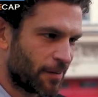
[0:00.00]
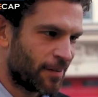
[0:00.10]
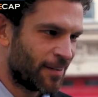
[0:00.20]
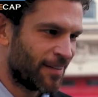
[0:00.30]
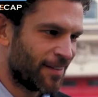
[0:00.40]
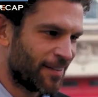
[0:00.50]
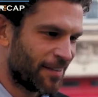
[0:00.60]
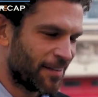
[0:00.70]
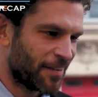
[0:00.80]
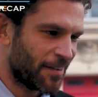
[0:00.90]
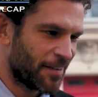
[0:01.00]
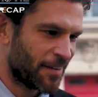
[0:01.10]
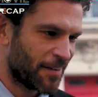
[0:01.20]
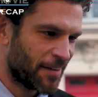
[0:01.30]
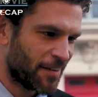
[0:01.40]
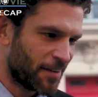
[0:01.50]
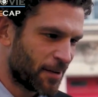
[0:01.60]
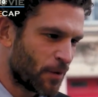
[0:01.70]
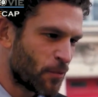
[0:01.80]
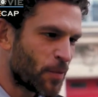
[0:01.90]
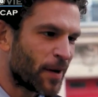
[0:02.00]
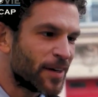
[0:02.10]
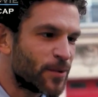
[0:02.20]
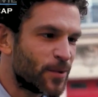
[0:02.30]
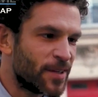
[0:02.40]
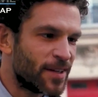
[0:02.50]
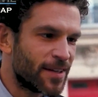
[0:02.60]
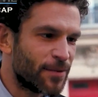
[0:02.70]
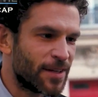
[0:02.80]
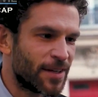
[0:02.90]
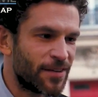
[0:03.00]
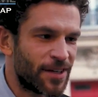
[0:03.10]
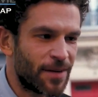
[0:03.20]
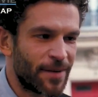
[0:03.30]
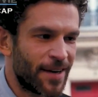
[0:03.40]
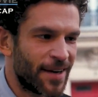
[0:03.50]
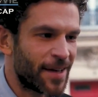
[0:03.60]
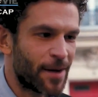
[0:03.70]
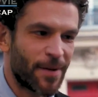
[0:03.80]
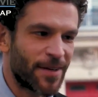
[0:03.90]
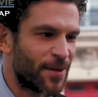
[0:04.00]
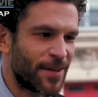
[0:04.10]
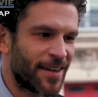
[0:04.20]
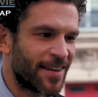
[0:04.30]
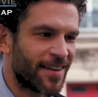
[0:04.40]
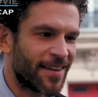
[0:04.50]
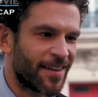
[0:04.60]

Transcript: hands are the headphones he claims that he can never get bored of the song he's about to play for